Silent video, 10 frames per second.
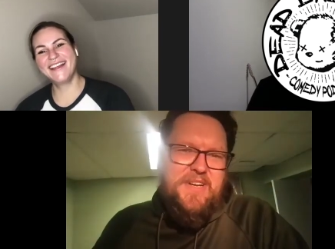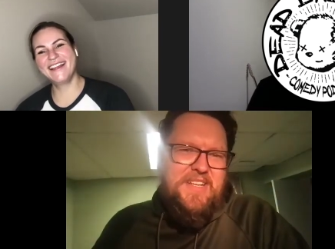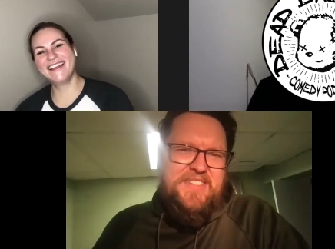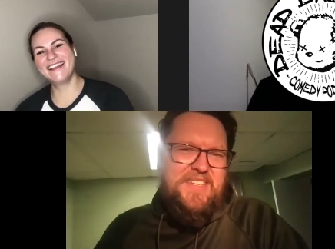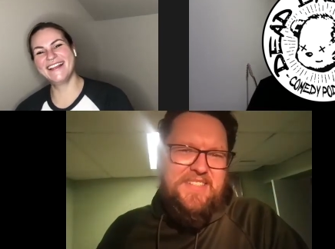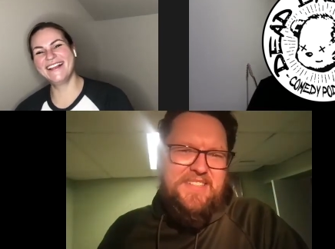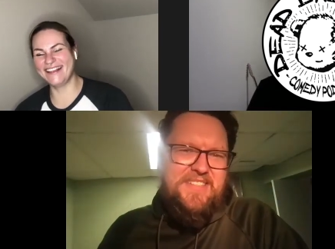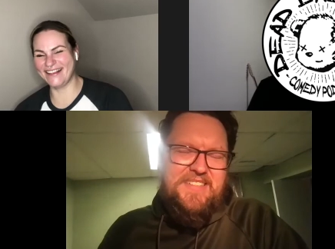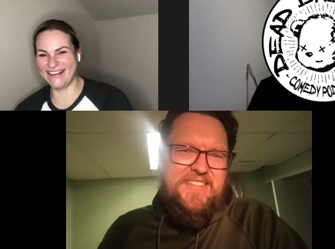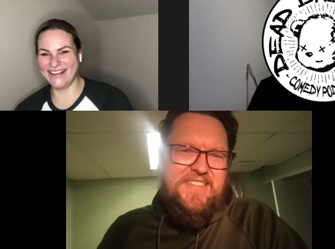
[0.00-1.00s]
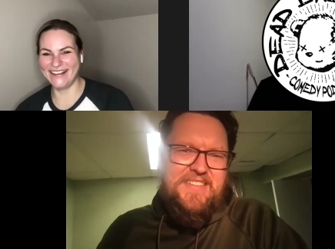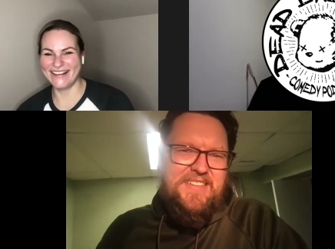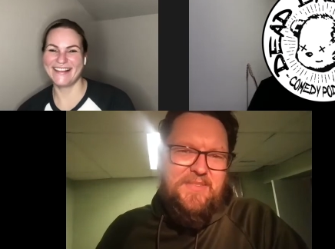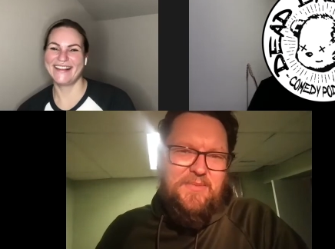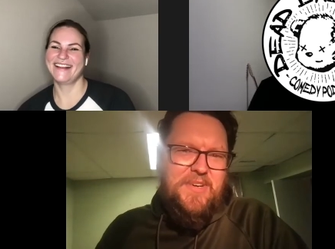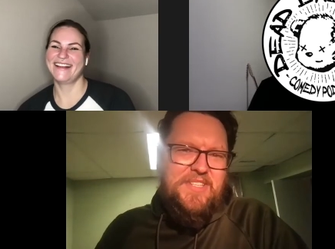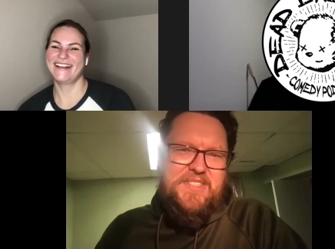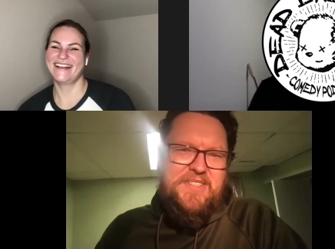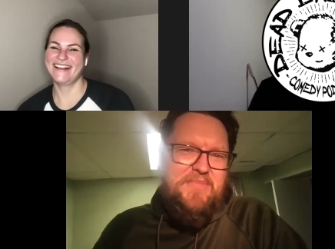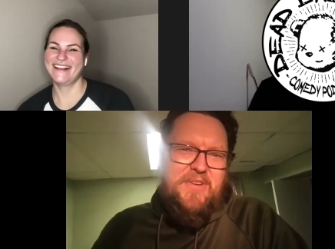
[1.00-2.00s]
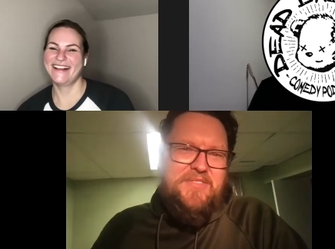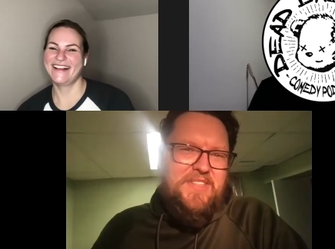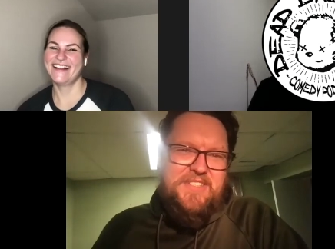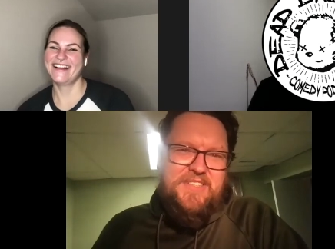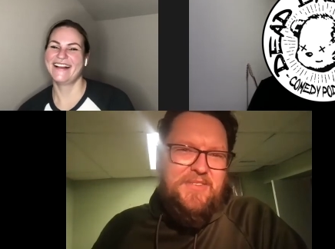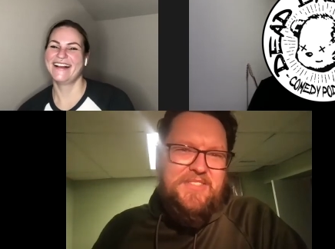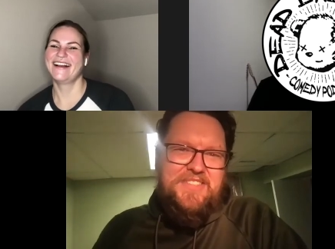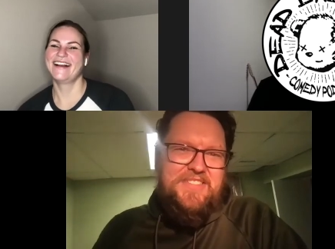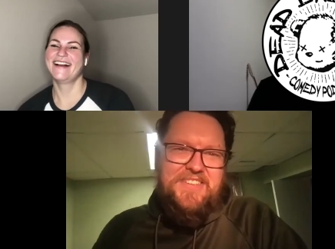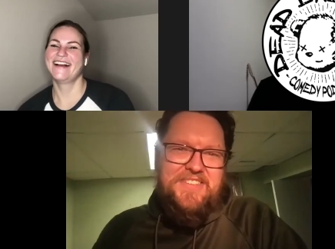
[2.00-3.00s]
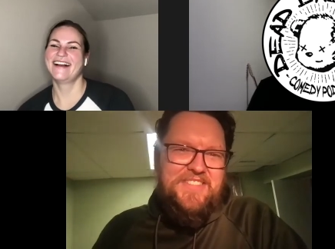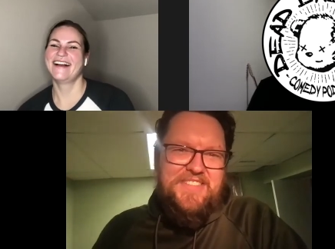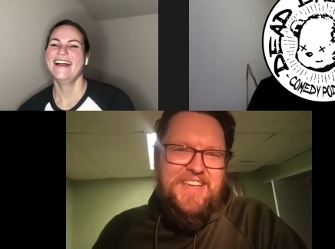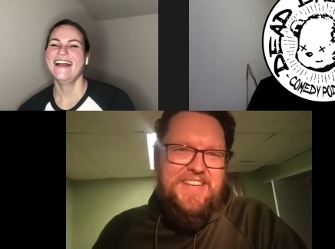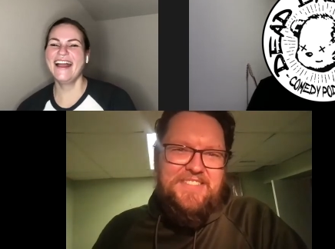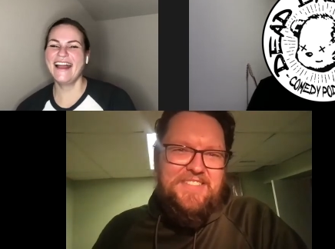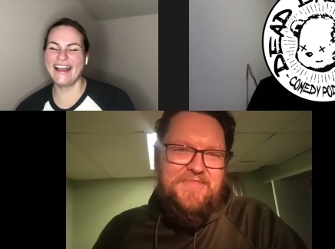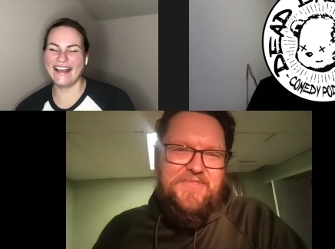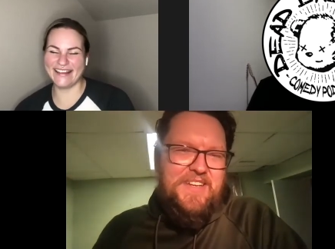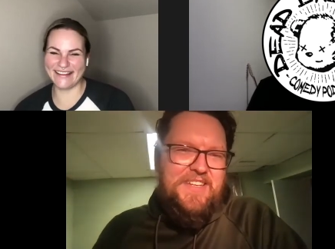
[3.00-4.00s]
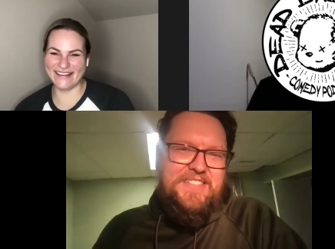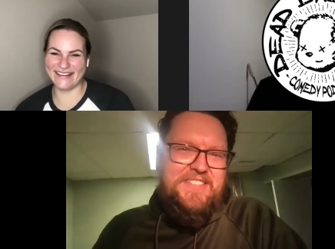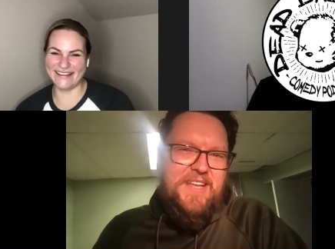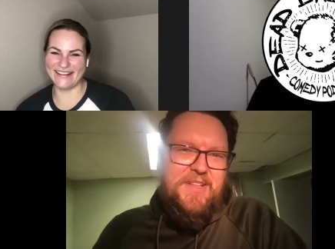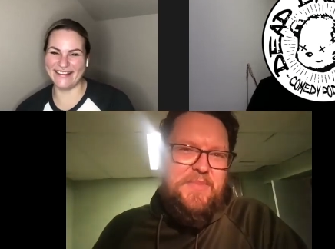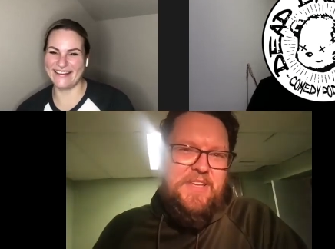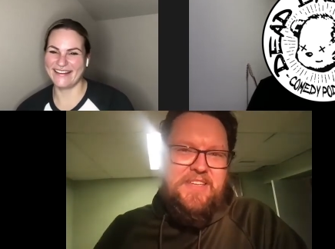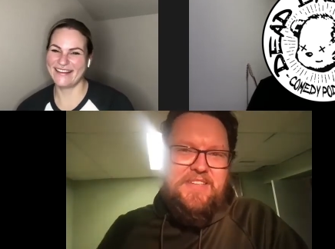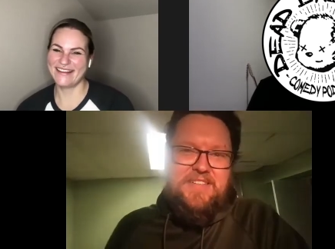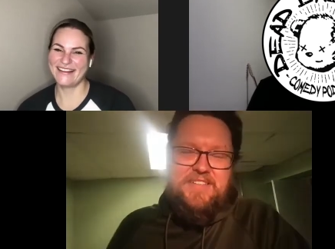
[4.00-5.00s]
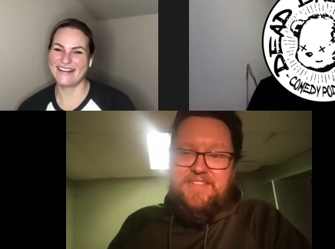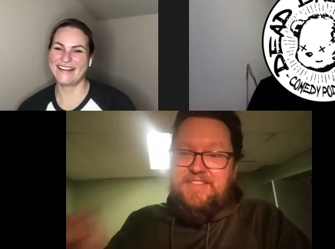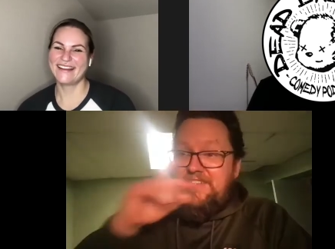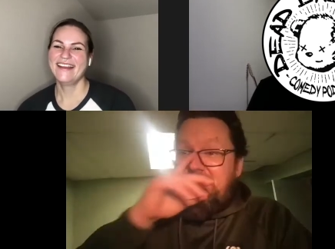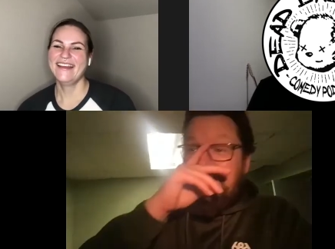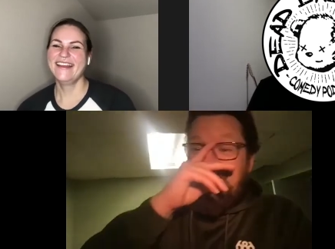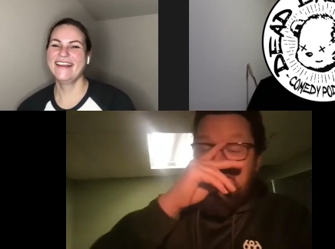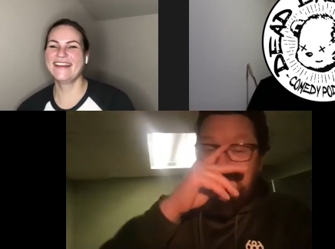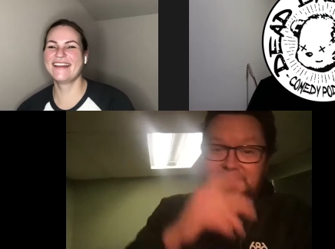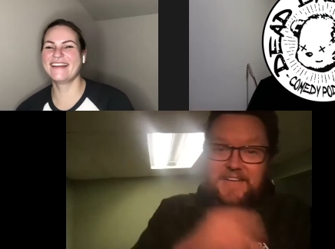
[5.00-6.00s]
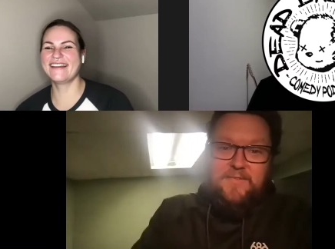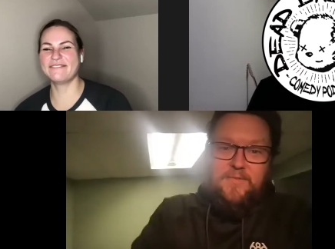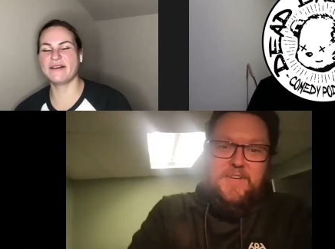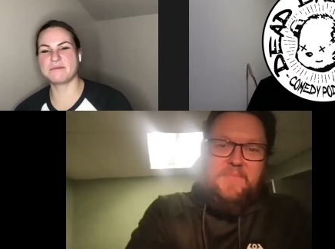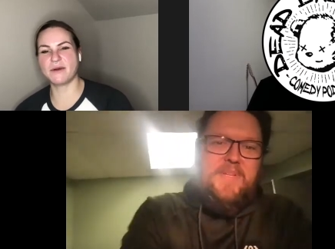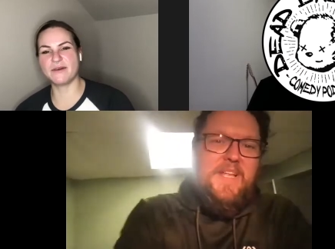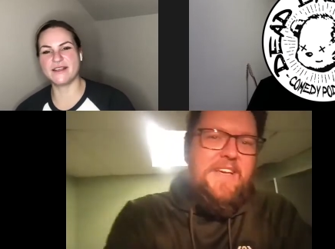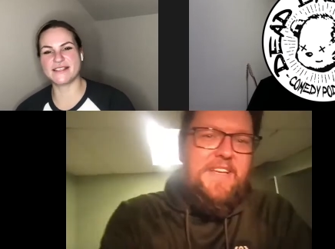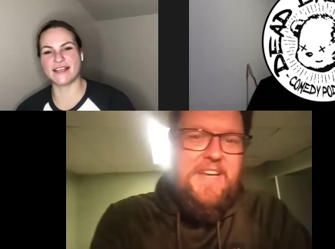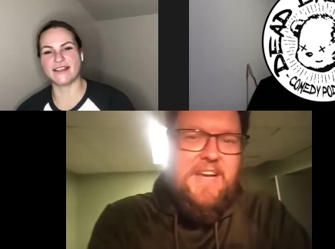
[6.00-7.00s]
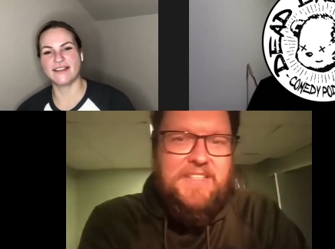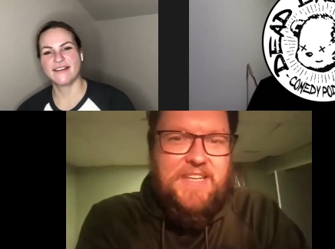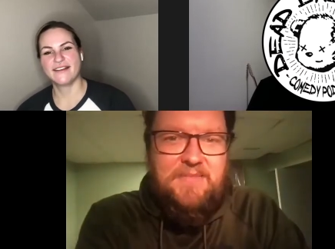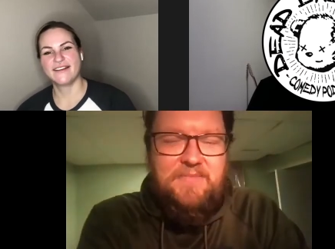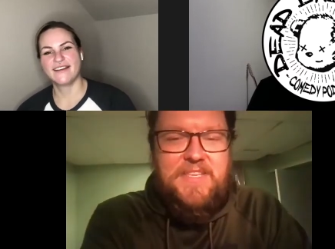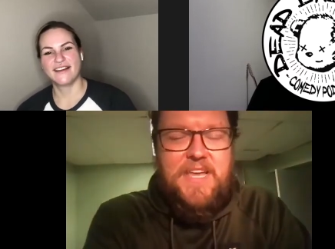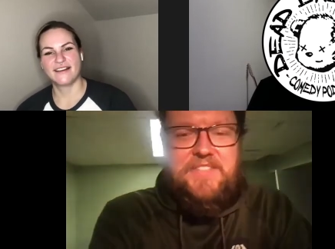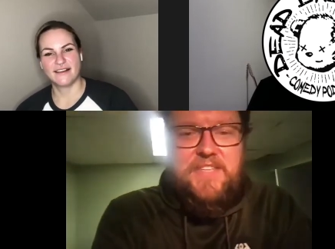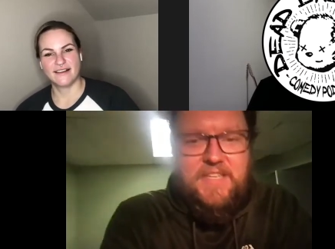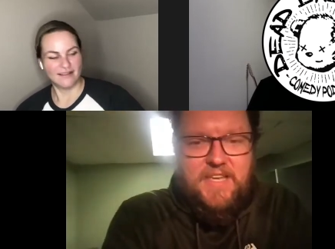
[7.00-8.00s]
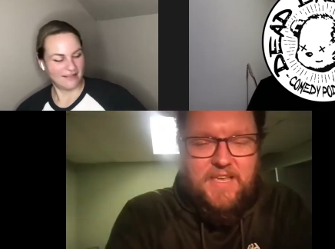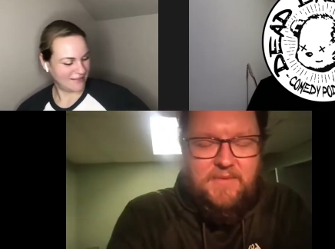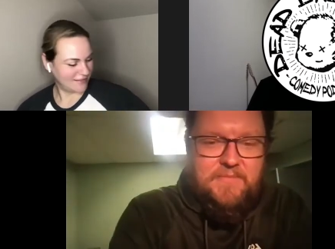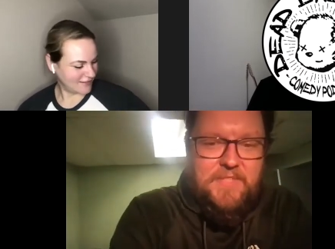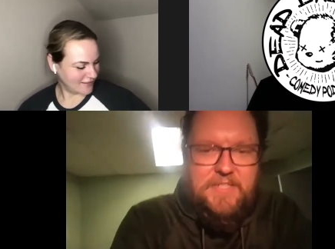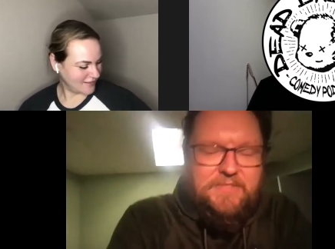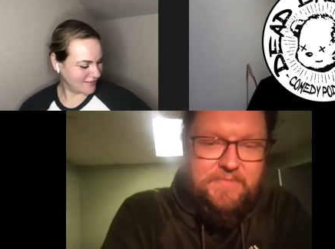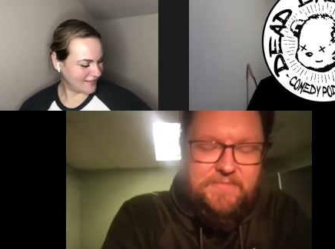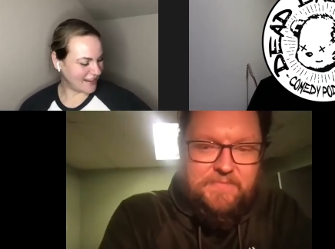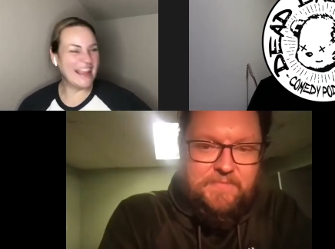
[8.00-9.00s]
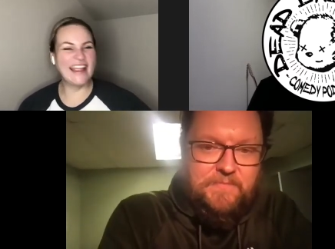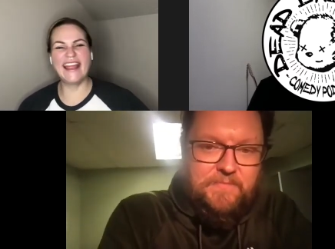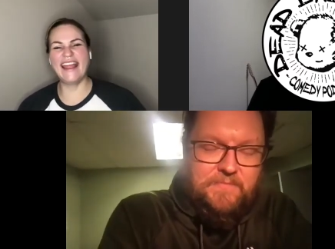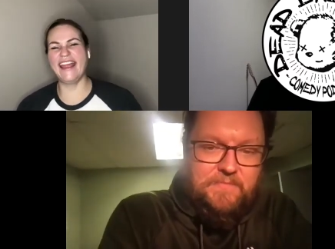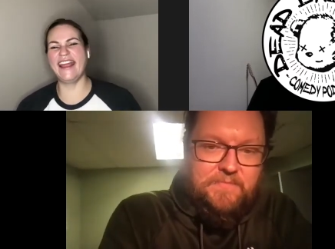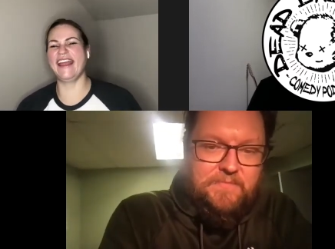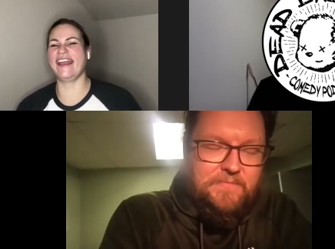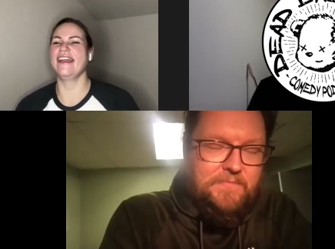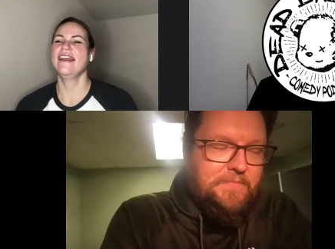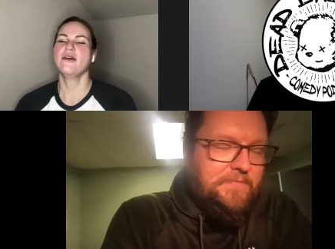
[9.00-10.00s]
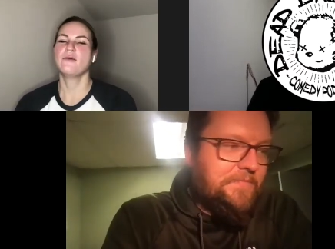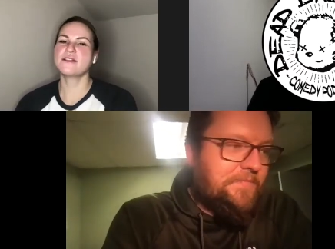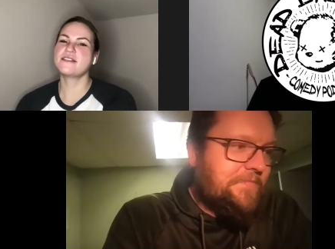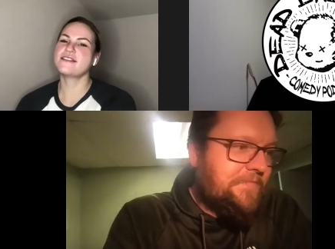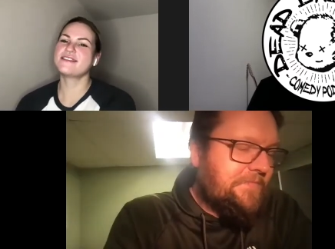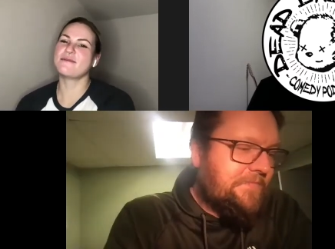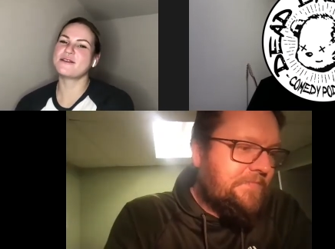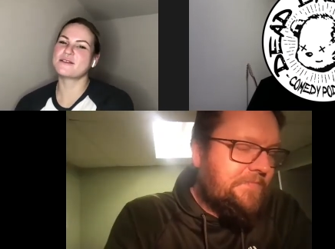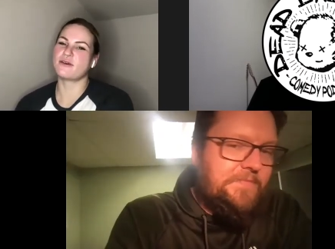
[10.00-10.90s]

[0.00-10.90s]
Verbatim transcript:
Speaker 1: is it? What's the bone that's closest to your skin? Just fucking tell me.
Speaker 2: I
Speaker 1: don't want what phone is it? I'm guessing game, you know?
Speaker 2: What's the dumbest